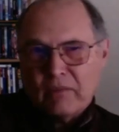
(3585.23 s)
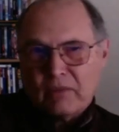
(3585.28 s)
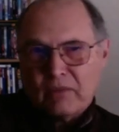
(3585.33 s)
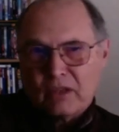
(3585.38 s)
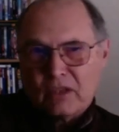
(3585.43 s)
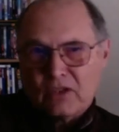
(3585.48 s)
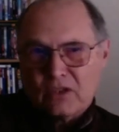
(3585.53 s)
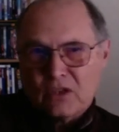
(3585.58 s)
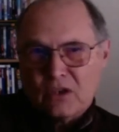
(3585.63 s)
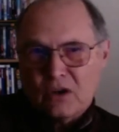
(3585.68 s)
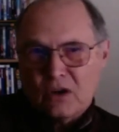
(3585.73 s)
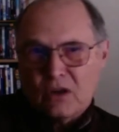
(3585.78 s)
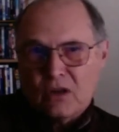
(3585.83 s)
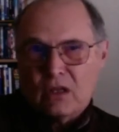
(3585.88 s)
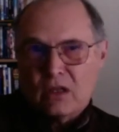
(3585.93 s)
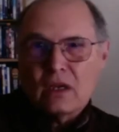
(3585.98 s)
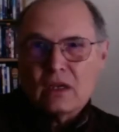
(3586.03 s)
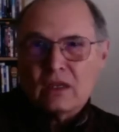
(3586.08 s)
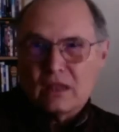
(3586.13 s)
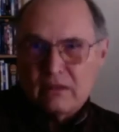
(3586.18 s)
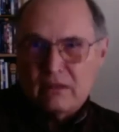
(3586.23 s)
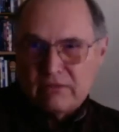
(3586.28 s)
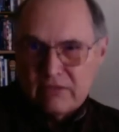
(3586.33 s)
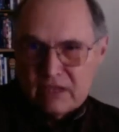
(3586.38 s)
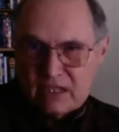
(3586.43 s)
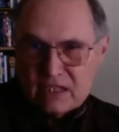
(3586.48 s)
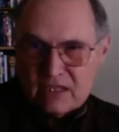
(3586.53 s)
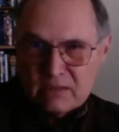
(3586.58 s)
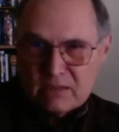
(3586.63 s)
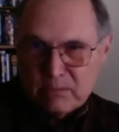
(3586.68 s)
So the
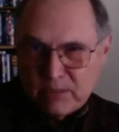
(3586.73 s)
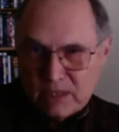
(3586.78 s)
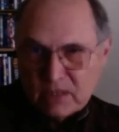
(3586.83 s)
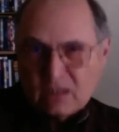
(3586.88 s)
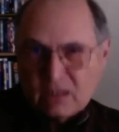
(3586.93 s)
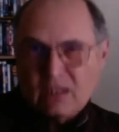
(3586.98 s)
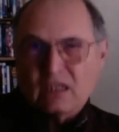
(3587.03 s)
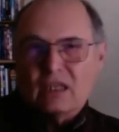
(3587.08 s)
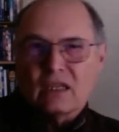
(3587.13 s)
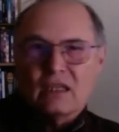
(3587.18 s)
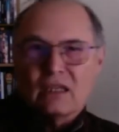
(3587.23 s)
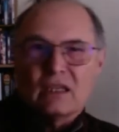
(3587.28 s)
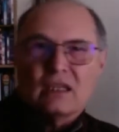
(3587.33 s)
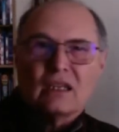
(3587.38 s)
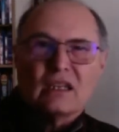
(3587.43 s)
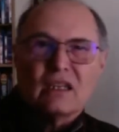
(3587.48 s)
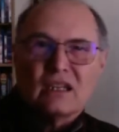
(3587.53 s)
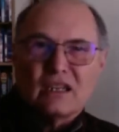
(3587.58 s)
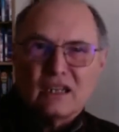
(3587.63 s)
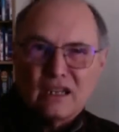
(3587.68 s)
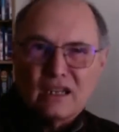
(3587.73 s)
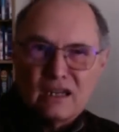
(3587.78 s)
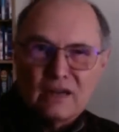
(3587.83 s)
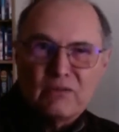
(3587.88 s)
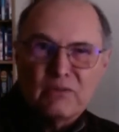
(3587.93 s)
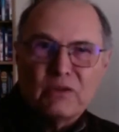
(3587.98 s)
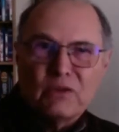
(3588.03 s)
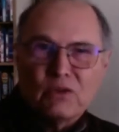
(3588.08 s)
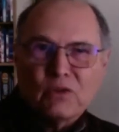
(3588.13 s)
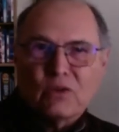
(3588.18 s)
visibility of
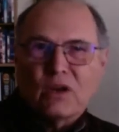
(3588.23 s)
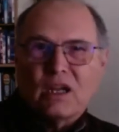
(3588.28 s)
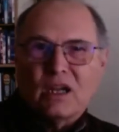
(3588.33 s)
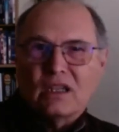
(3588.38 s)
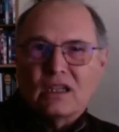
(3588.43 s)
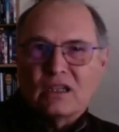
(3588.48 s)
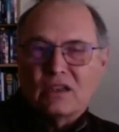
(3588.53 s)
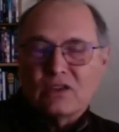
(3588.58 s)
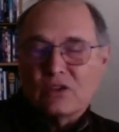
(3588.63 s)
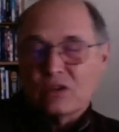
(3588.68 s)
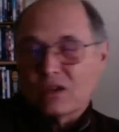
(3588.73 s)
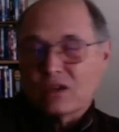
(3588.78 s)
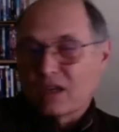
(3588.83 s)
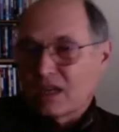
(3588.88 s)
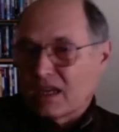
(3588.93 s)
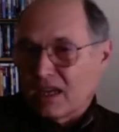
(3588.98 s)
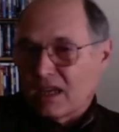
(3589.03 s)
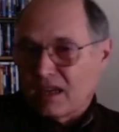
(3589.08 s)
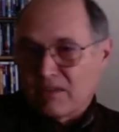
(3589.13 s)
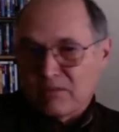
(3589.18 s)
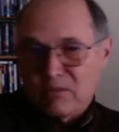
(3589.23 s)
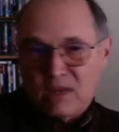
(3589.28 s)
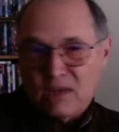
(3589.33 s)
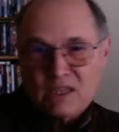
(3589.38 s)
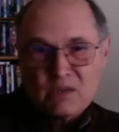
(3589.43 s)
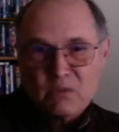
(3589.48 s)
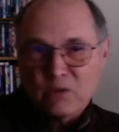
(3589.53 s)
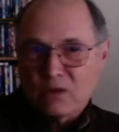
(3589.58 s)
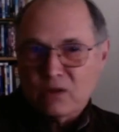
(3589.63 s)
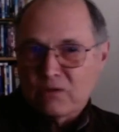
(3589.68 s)
Ukrainians. You're going to have
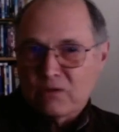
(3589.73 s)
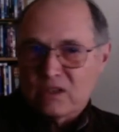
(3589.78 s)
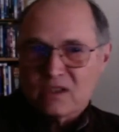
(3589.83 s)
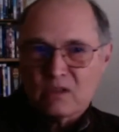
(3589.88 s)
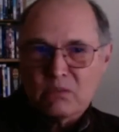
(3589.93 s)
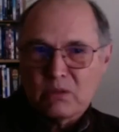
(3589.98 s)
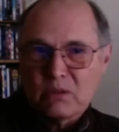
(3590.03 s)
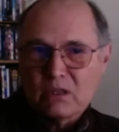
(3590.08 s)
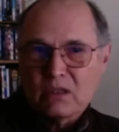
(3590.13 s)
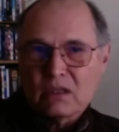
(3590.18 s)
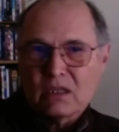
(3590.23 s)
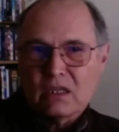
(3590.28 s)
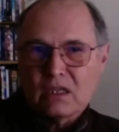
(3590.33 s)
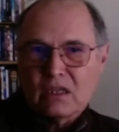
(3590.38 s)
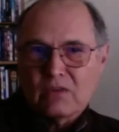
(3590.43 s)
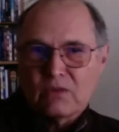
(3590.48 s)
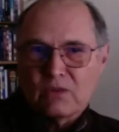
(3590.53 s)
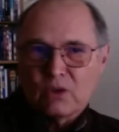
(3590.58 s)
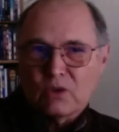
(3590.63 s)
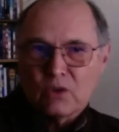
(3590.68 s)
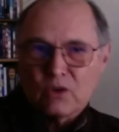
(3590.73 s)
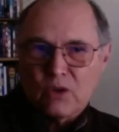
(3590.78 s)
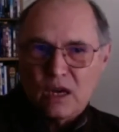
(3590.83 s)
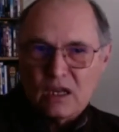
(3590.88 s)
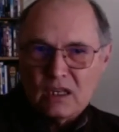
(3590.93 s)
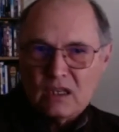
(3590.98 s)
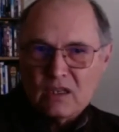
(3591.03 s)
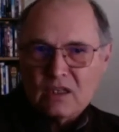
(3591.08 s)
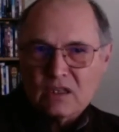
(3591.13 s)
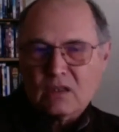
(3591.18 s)
much more visibility of
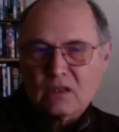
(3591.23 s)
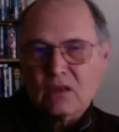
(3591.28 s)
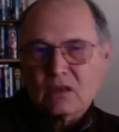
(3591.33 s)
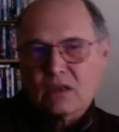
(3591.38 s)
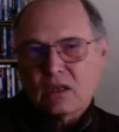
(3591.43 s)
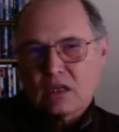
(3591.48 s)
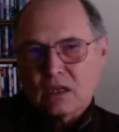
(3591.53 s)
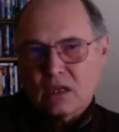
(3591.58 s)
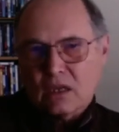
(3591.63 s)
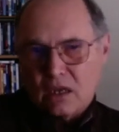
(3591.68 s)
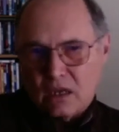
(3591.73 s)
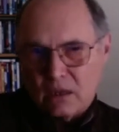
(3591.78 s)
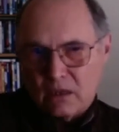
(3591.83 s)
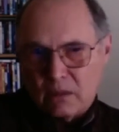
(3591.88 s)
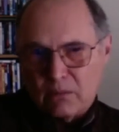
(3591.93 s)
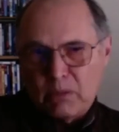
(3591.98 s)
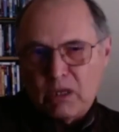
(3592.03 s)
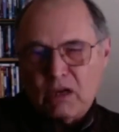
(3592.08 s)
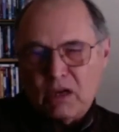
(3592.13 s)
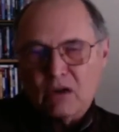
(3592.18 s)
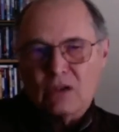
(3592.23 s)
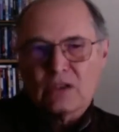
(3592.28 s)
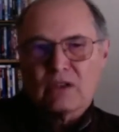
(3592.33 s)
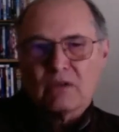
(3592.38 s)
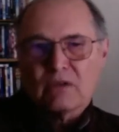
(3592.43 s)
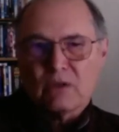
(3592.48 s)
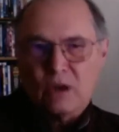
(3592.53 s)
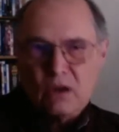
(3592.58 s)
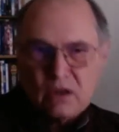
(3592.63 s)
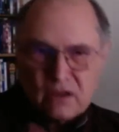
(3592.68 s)
Ukrainians because of
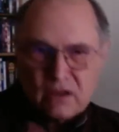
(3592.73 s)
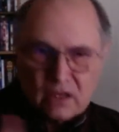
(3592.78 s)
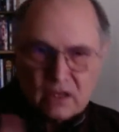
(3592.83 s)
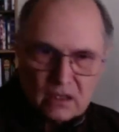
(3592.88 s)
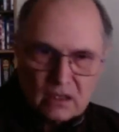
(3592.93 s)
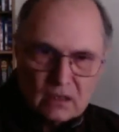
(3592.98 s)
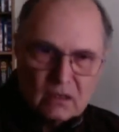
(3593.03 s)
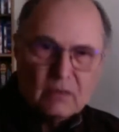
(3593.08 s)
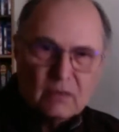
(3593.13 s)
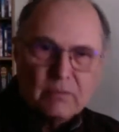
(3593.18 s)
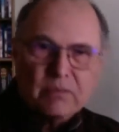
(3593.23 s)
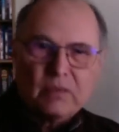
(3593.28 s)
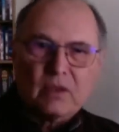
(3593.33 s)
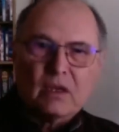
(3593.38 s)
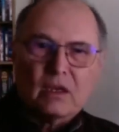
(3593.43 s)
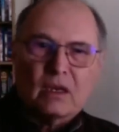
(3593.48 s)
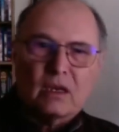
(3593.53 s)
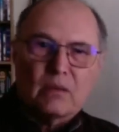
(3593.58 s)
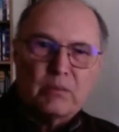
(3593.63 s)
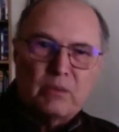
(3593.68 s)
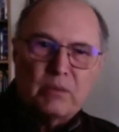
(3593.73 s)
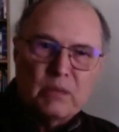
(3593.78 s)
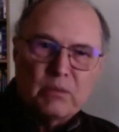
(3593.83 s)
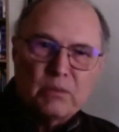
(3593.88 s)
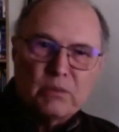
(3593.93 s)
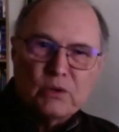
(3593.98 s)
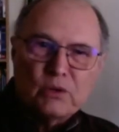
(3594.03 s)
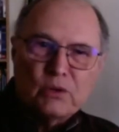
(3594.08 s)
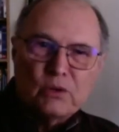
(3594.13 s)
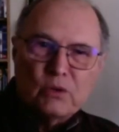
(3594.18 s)
all the
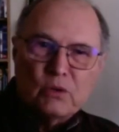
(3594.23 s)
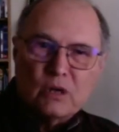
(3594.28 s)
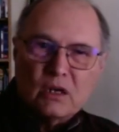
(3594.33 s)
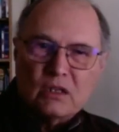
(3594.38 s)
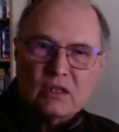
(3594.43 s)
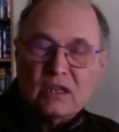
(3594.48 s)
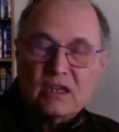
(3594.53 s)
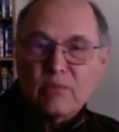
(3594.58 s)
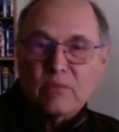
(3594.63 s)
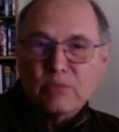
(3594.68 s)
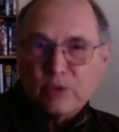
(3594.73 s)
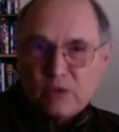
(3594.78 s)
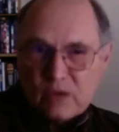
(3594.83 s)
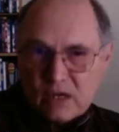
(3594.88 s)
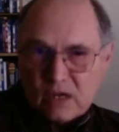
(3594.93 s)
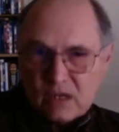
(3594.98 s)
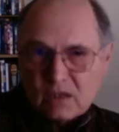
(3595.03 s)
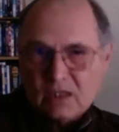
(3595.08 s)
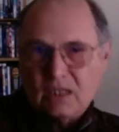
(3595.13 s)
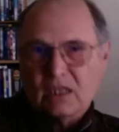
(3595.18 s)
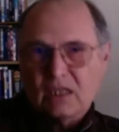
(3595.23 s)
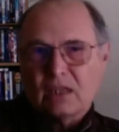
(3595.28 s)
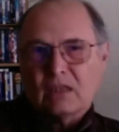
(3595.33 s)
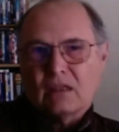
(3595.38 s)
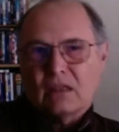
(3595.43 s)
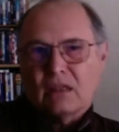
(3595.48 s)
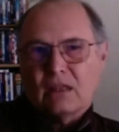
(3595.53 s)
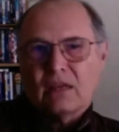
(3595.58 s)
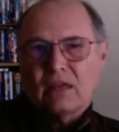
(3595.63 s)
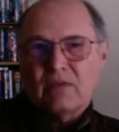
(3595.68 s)
people who are temporarily
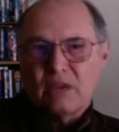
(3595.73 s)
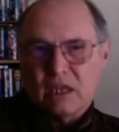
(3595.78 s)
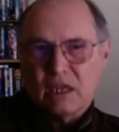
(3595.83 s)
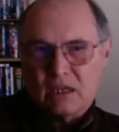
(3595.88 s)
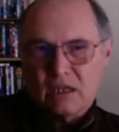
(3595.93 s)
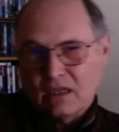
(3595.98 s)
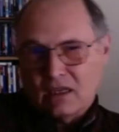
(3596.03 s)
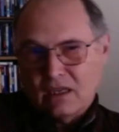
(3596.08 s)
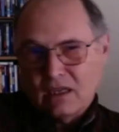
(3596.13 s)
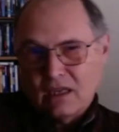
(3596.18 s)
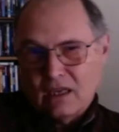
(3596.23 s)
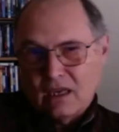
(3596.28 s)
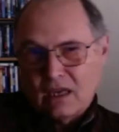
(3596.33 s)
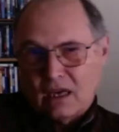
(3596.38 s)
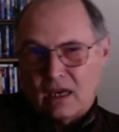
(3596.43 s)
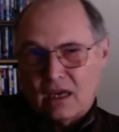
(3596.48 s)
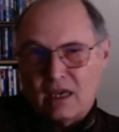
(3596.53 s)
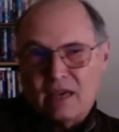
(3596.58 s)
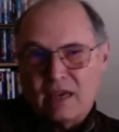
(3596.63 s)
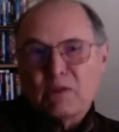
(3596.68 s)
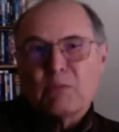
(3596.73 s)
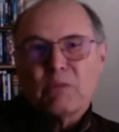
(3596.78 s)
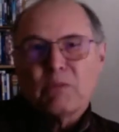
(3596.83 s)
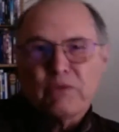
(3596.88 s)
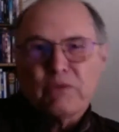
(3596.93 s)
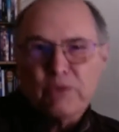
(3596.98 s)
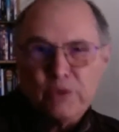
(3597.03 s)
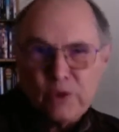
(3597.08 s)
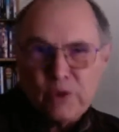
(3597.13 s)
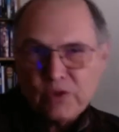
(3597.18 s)
living. Even
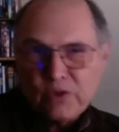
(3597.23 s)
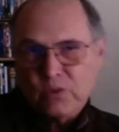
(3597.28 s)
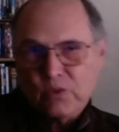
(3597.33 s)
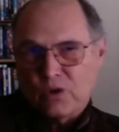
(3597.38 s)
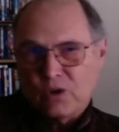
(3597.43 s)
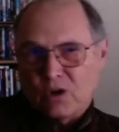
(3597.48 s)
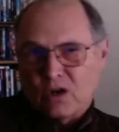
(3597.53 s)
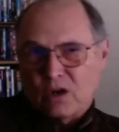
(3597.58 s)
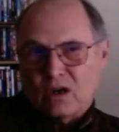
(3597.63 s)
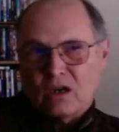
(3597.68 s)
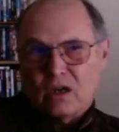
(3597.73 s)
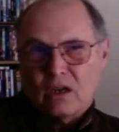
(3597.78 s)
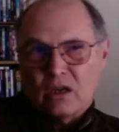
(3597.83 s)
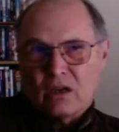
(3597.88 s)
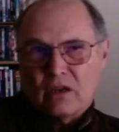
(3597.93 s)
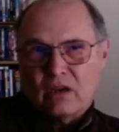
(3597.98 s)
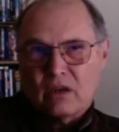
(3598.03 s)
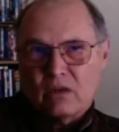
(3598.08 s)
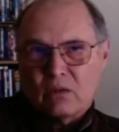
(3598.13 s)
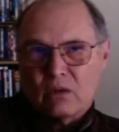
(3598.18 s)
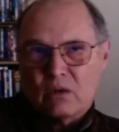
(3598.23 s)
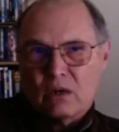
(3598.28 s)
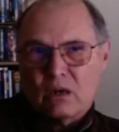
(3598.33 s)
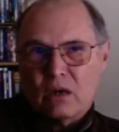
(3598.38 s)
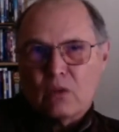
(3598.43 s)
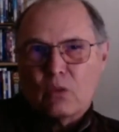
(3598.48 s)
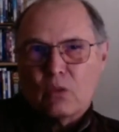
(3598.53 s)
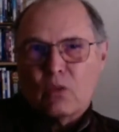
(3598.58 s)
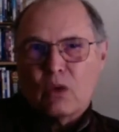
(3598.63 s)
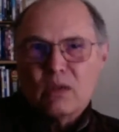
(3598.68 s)
before the war, there were
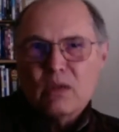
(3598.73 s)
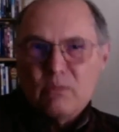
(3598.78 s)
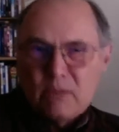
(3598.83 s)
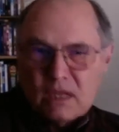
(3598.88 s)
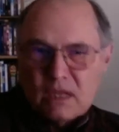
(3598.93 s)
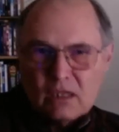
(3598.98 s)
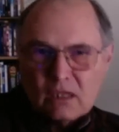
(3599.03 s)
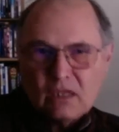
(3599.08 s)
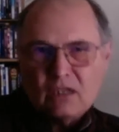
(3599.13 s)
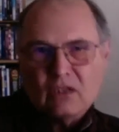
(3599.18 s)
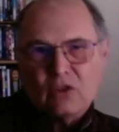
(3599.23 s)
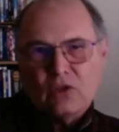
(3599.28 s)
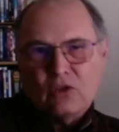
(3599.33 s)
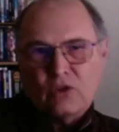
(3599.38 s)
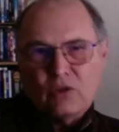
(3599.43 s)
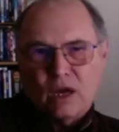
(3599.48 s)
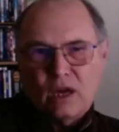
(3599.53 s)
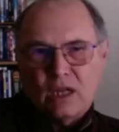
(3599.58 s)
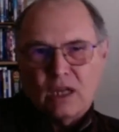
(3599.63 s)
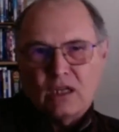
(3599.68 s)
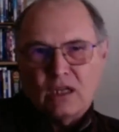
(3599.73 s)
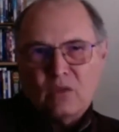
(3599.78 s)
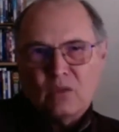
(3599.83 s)
1 million Ukrainian